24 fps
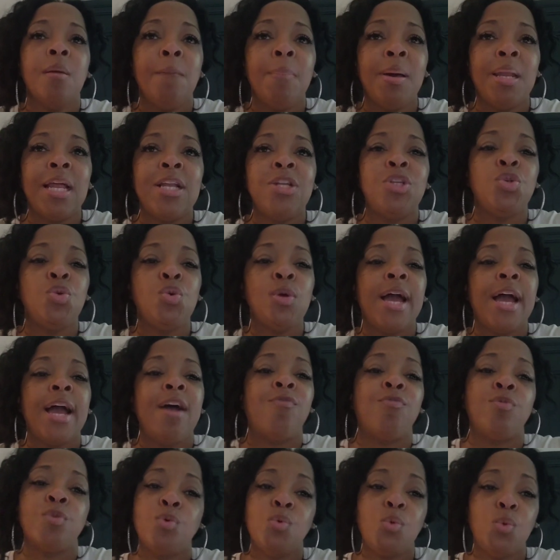But I do
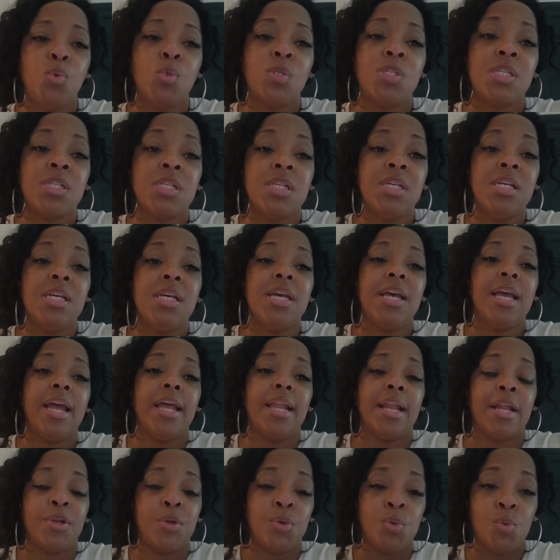have rules,
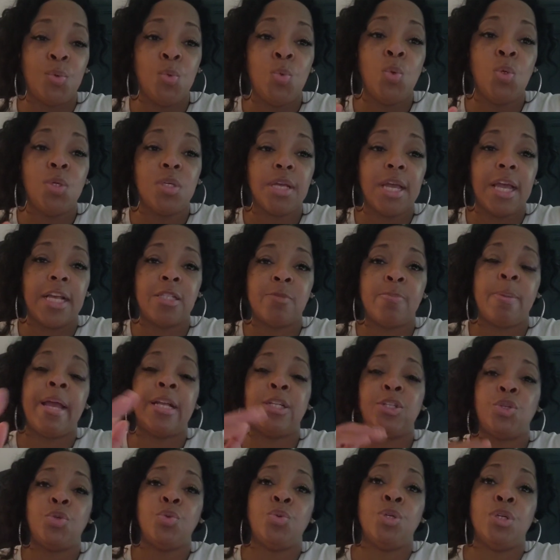and I do
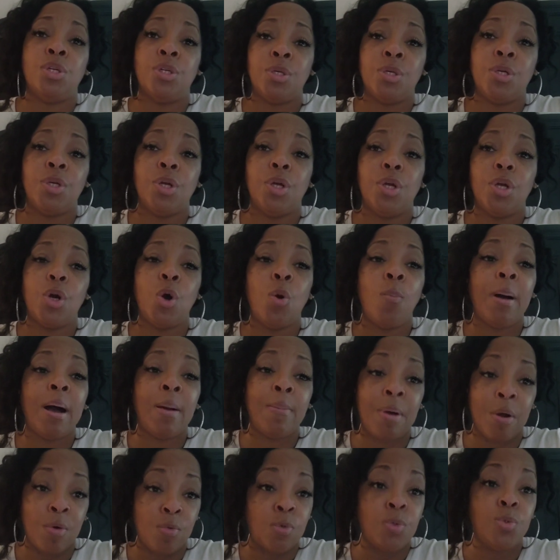expect you to go by
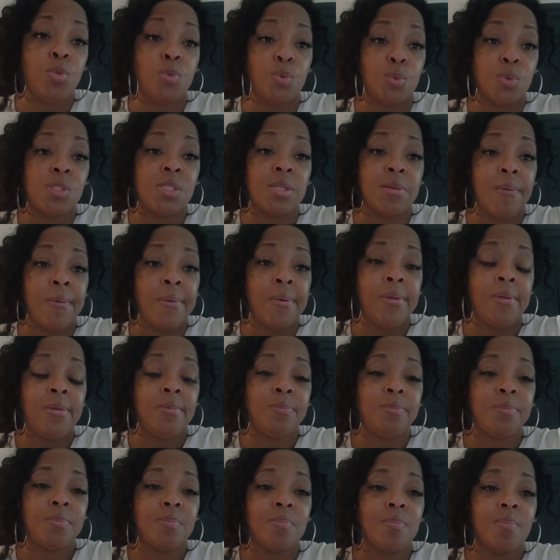my rules.
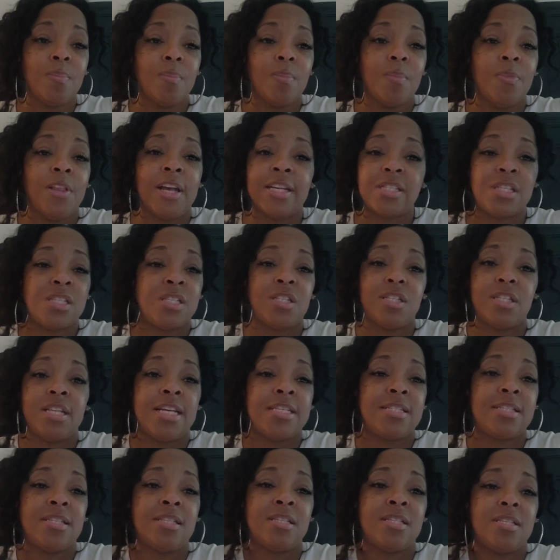That's
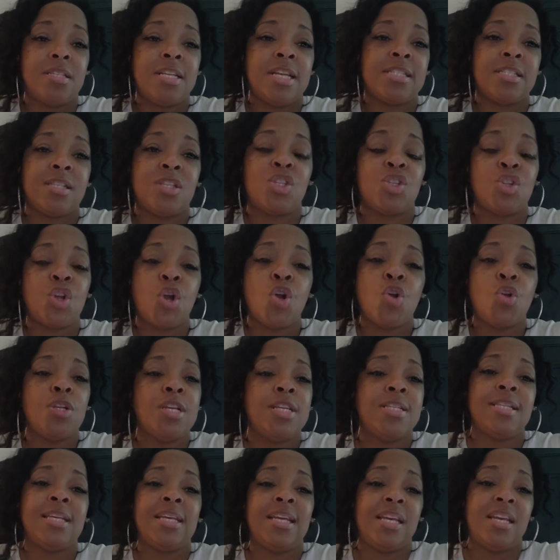as stern
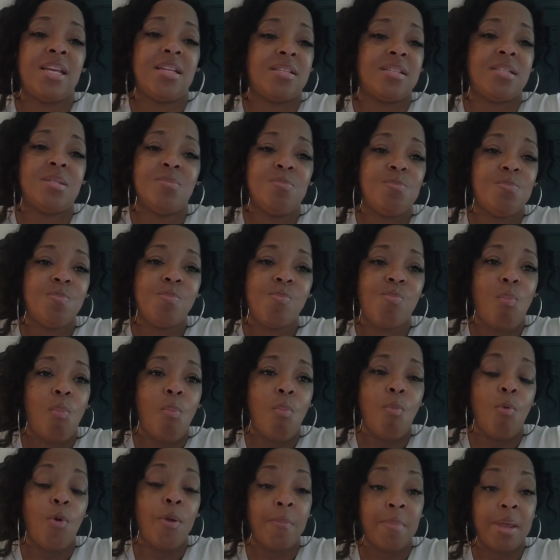as it gets
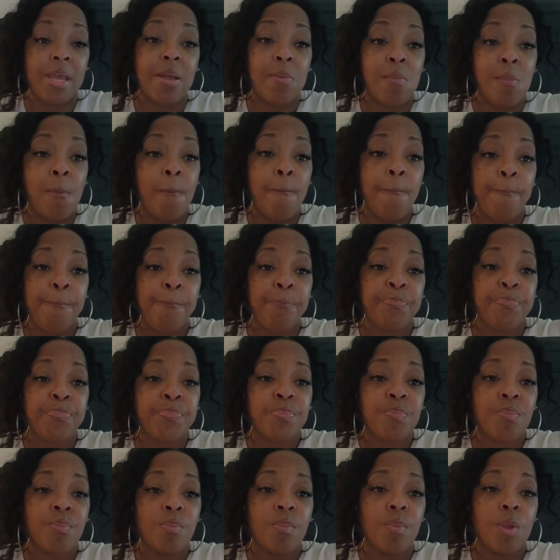with me,
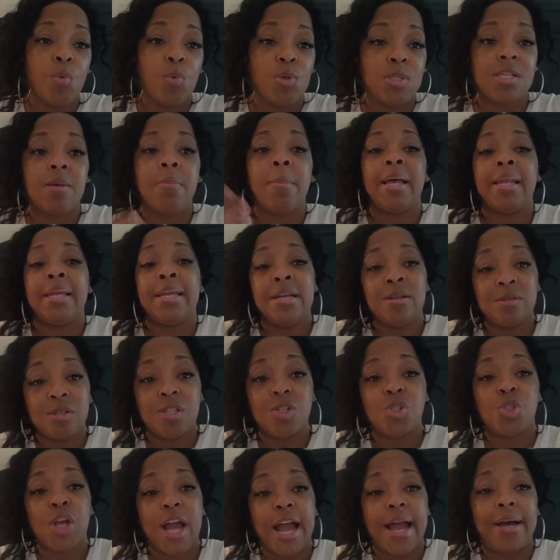with somebody
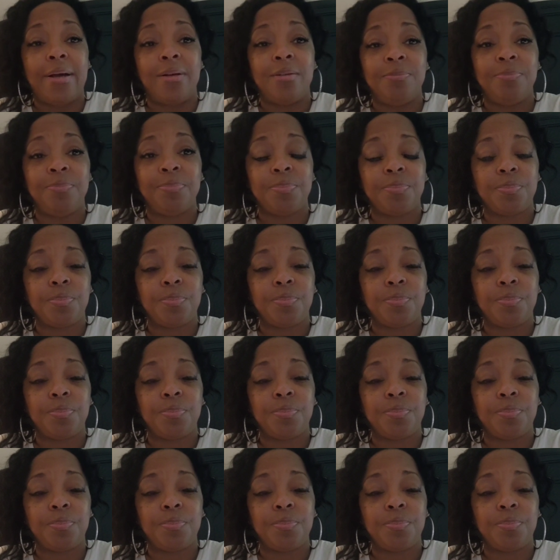else's child.